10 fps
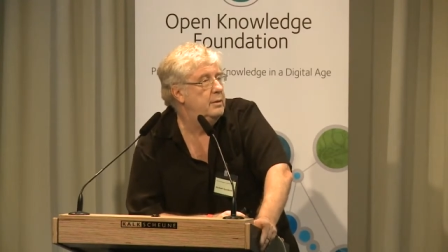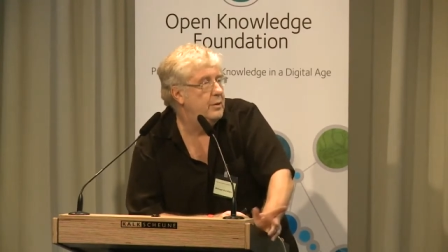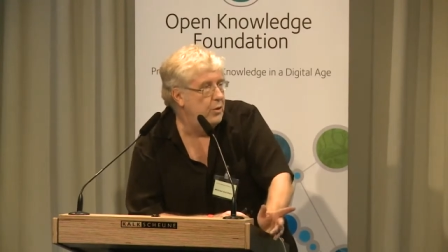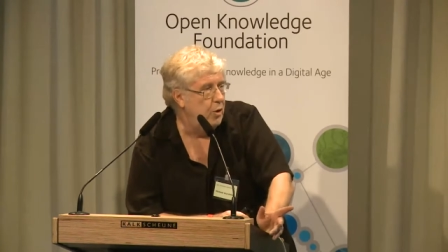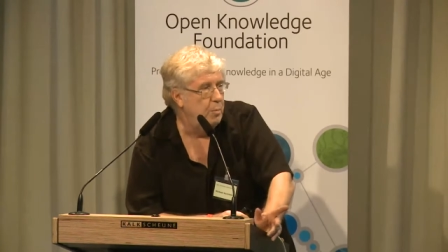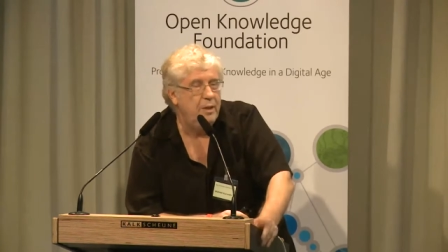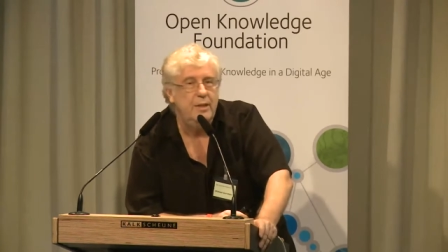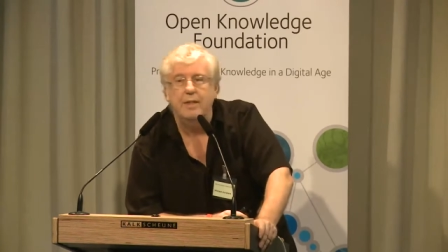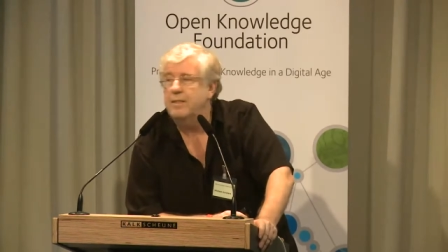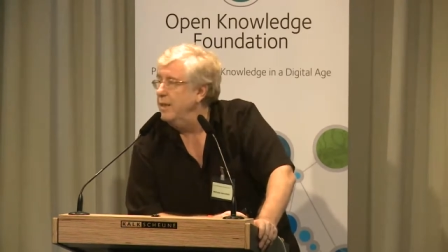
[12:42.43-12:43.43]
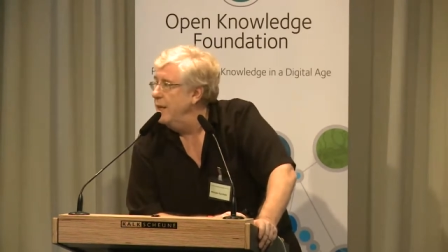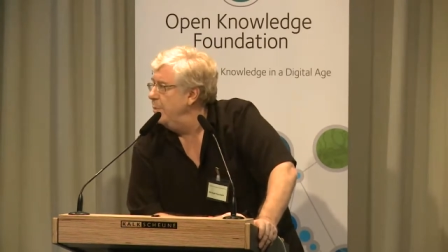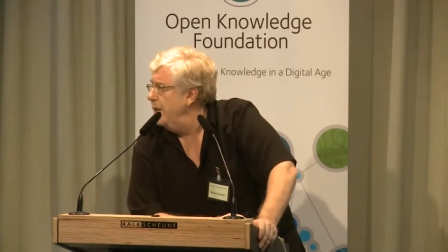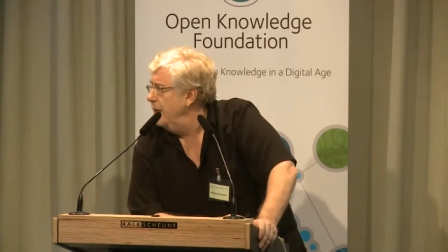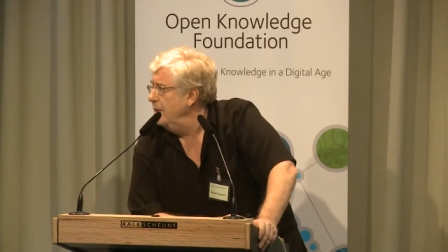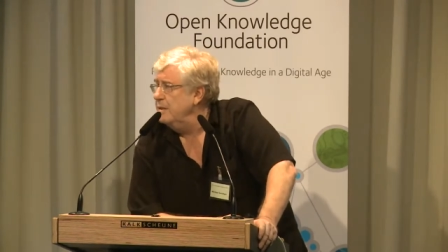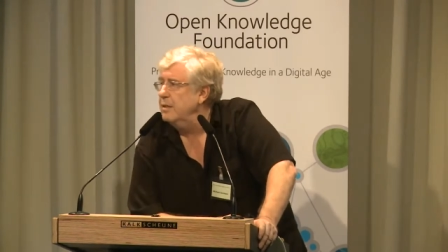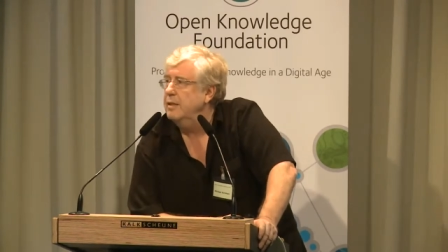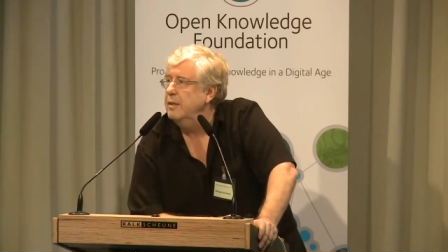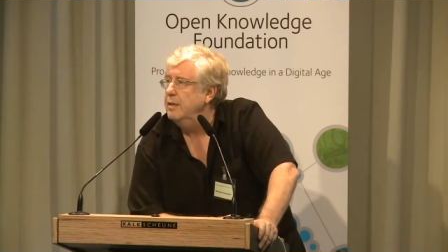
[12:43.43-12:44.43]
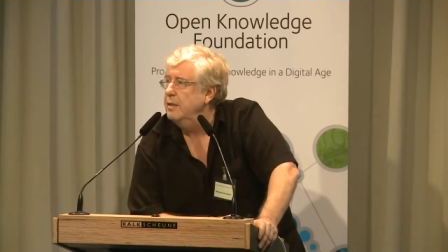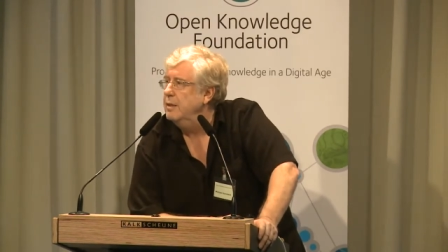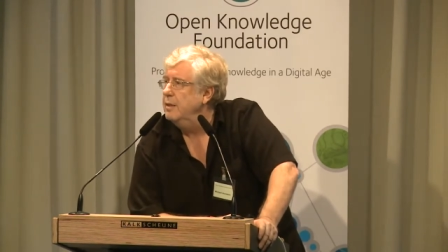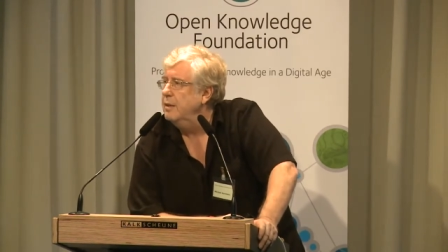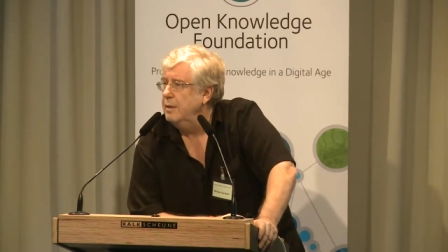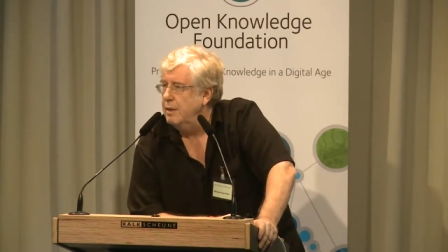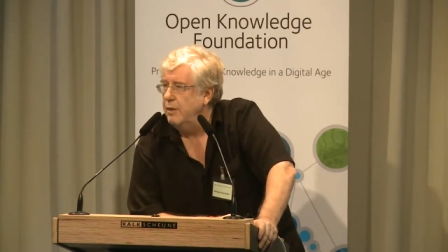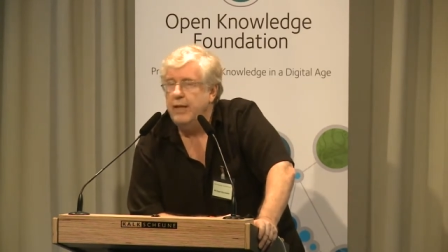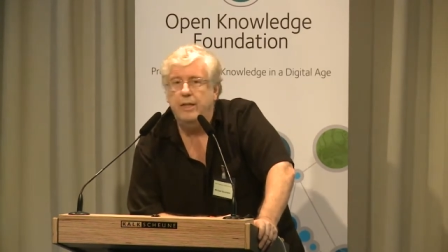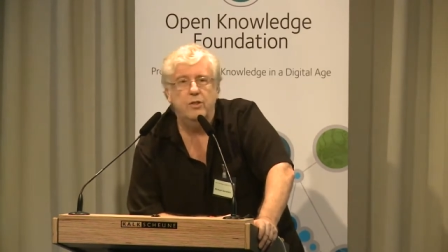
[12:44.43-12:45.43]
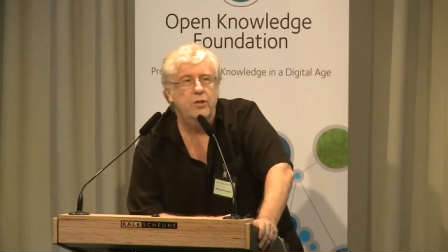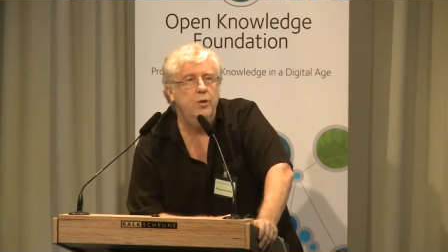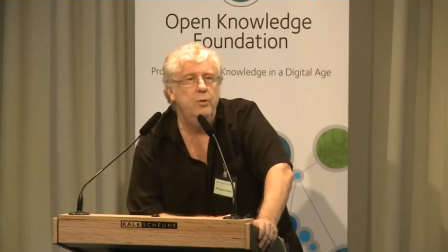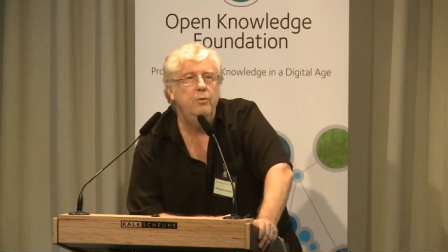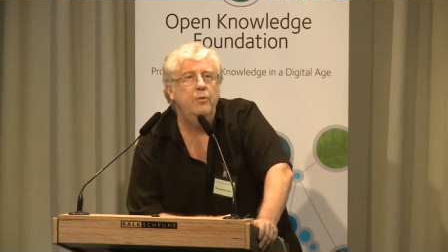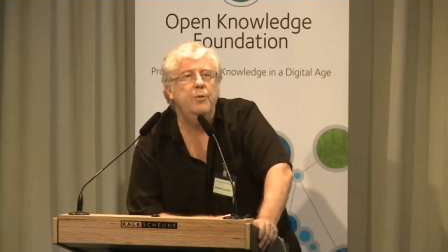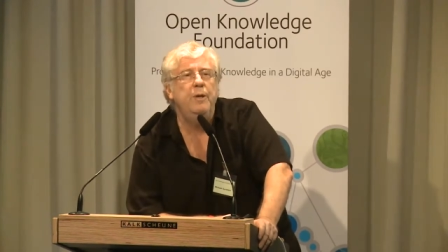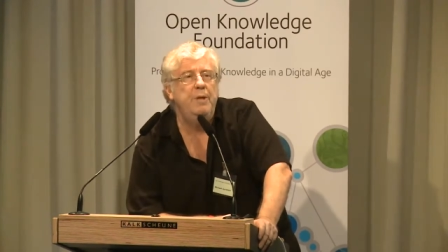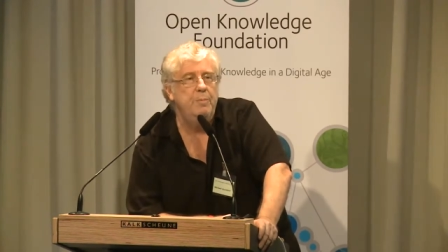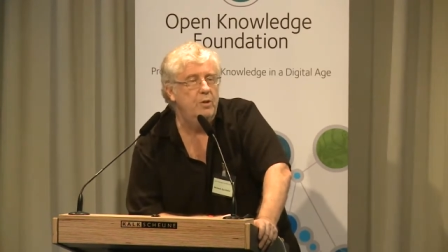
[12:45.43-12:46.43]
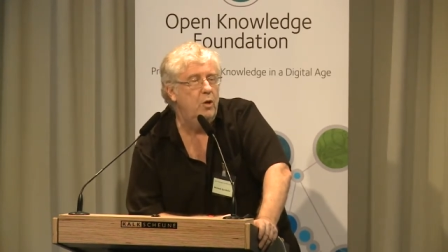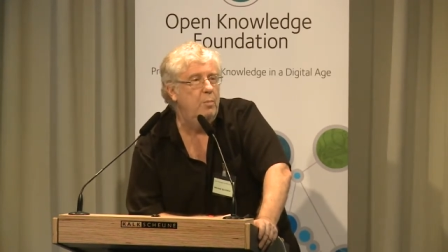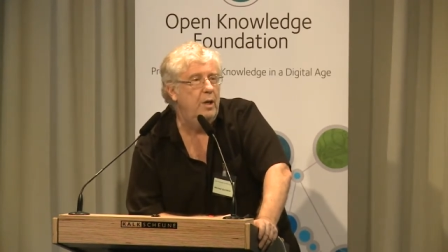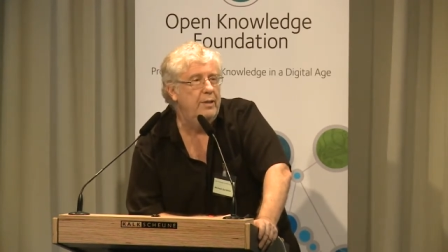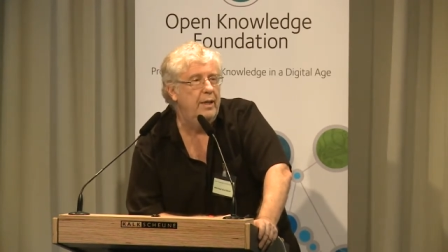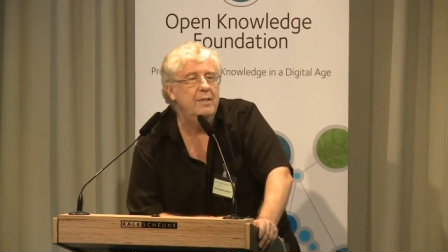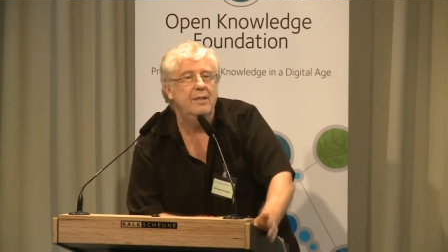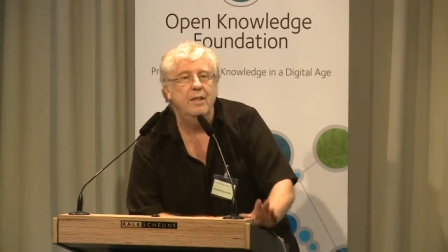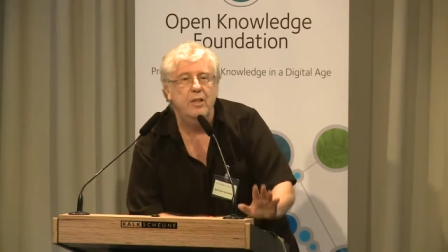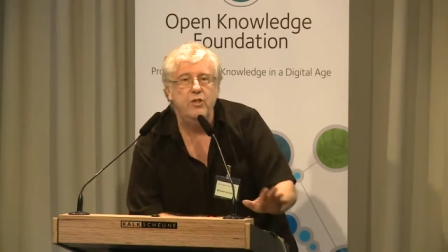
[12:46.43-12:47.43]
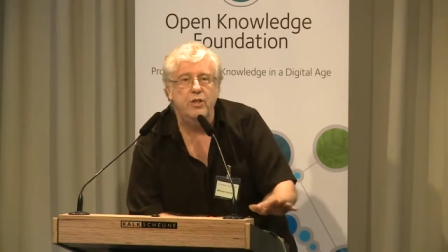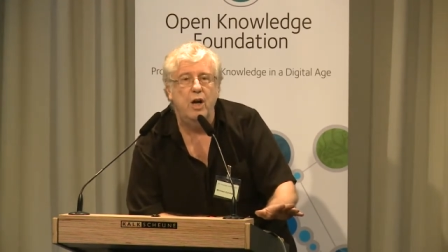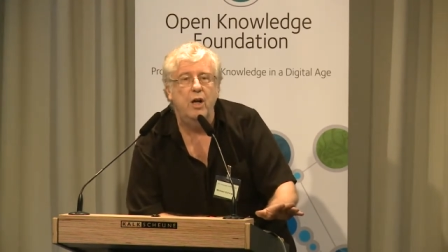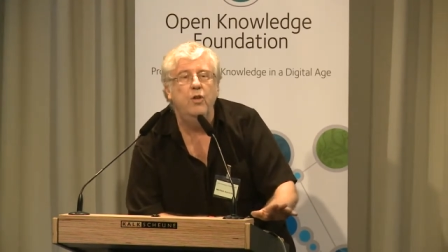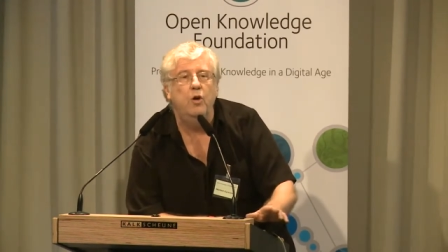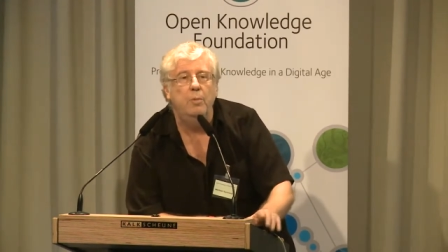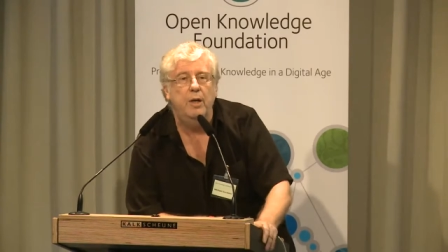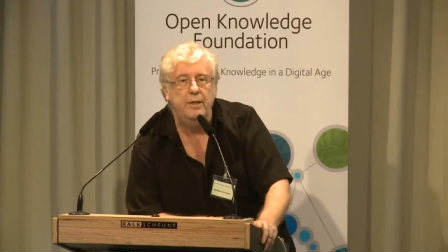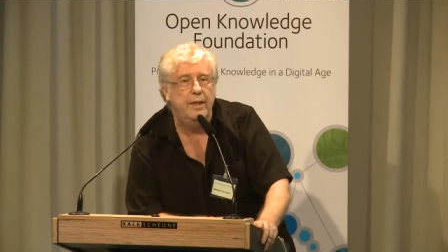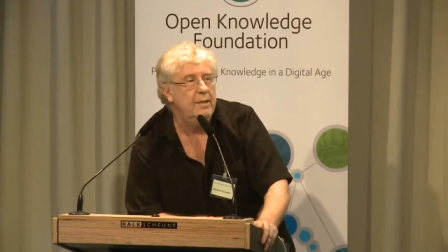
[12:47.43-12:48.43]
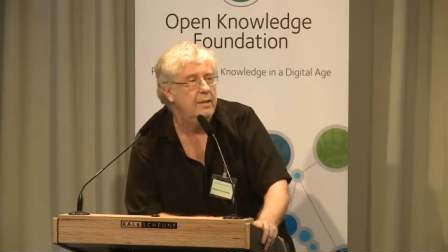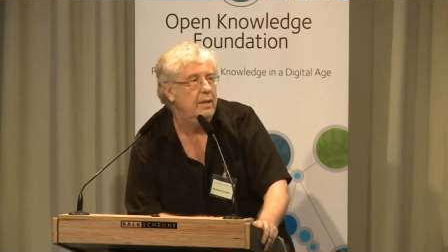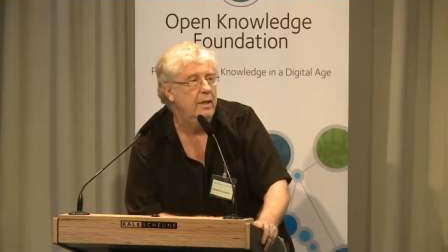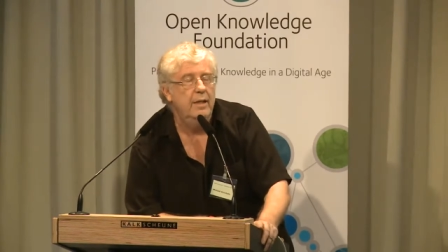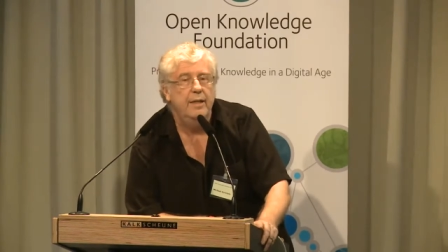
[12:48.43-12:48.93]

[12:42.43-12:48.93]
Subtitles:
You know about DAISY. Anybody else? Okay, so 3 people know about DAISY. You should all know about DAISY.